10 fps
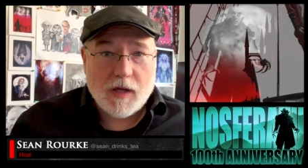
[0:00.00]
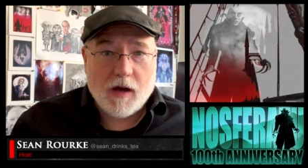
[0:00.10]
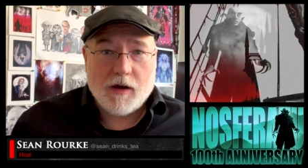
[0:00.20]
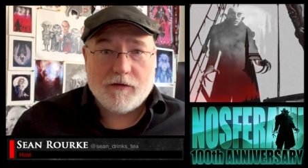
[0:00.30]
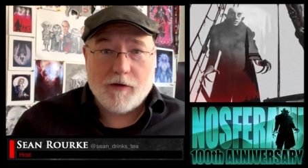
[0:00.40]

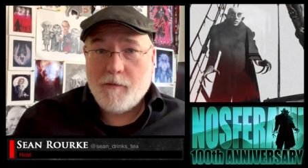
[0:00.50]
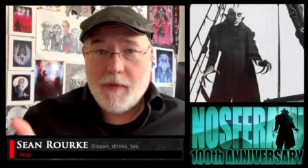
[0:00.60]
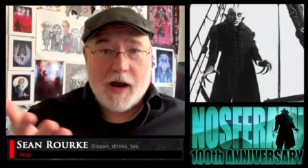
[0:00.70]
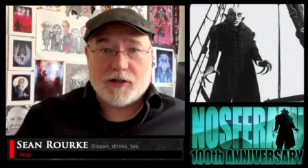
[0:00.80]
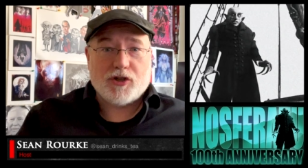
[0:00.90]
of
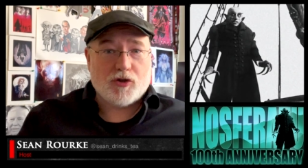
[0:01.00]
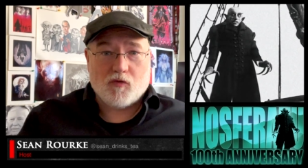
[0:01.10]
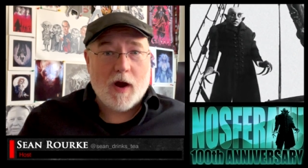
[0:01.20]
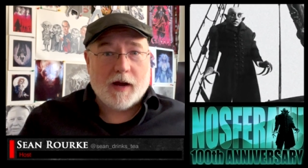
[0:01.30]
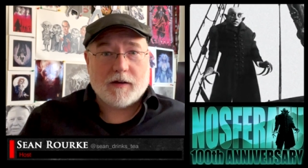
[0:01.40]
Max
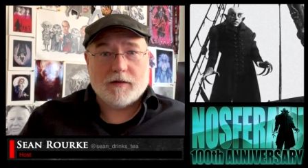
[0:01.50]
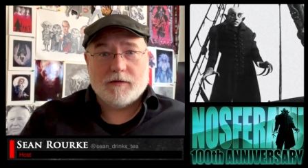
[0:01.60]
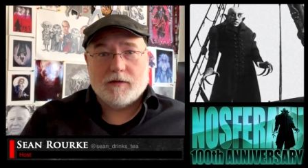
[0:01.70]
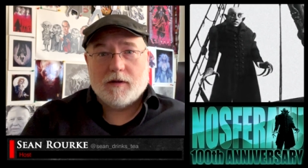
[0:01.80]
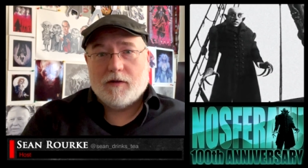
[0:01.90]
Schreck
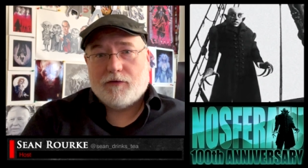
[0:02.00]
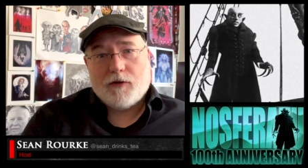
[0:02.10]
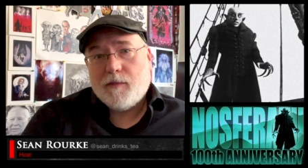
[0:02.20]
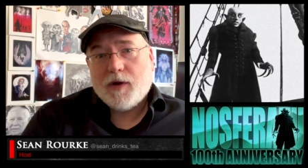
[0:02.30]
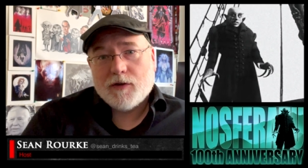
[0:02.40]

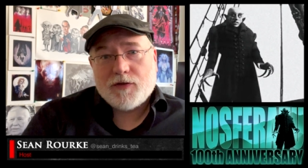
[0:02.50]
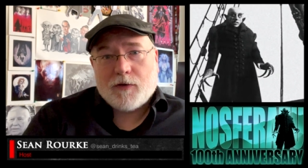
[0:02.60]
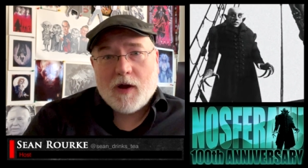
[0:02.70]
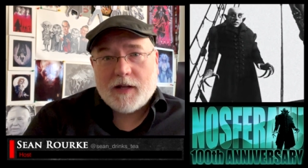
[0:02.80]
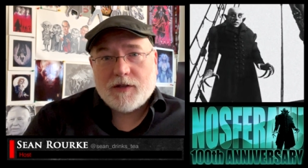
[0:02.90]
from
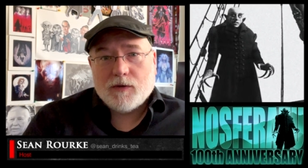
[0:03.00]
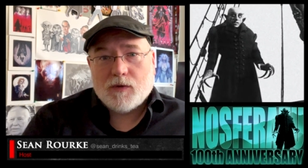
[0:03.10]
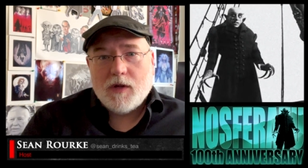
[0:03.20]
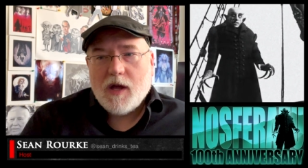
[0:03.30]
Nosferatu,